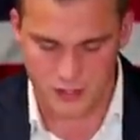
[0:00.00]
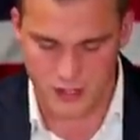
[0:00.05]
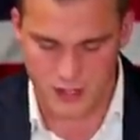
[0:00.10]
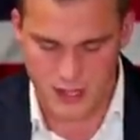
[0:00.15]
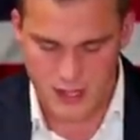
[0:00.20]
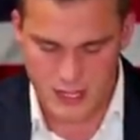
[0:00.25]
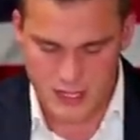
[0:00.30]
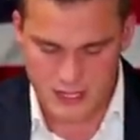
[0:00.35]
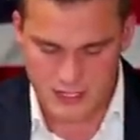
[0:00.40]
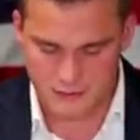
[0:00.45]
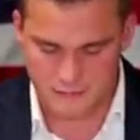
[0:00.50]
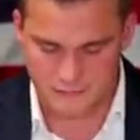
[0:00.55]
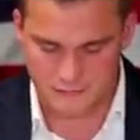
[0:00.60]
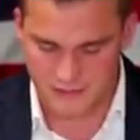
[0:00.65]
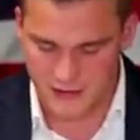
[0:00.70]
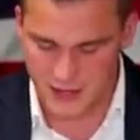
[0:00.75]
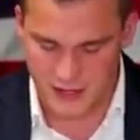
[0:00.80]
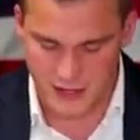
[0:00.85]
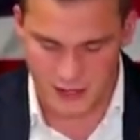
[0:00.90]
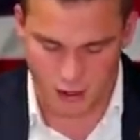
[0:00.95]
to
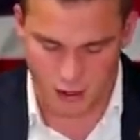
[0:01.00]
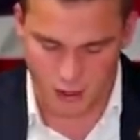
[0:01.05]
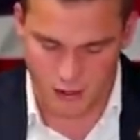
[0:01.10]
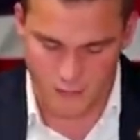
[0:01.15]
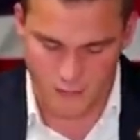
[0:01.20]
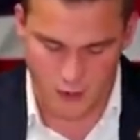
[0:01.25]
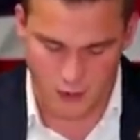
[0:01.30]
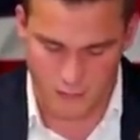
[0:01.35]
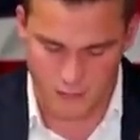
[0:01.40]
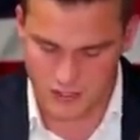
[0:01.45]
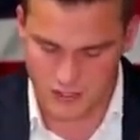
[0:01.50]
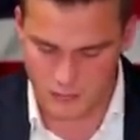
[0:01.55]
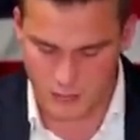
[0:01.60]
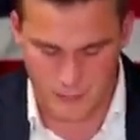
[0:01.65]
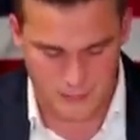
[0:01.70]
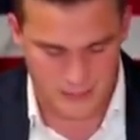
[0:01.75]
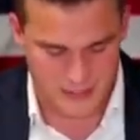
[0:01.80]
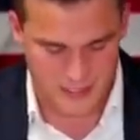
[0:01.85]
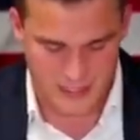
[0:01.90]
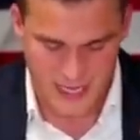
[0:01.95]
defeat here or, or
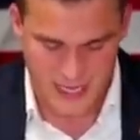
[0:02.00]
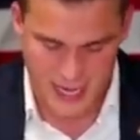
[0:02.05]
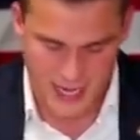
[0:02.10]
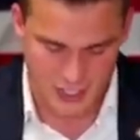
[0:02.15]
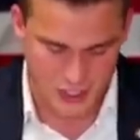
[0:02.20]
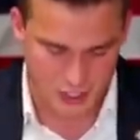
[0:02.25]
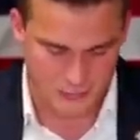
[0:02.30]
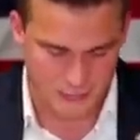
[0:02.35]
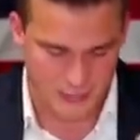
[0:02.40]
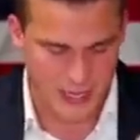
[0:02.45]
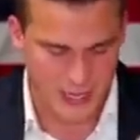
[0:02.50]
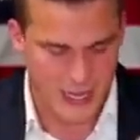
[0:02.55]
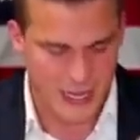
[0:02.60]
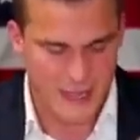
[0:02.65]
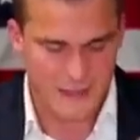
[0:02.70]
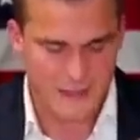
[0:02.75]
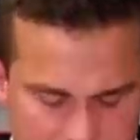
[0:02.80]
misrepresentation, but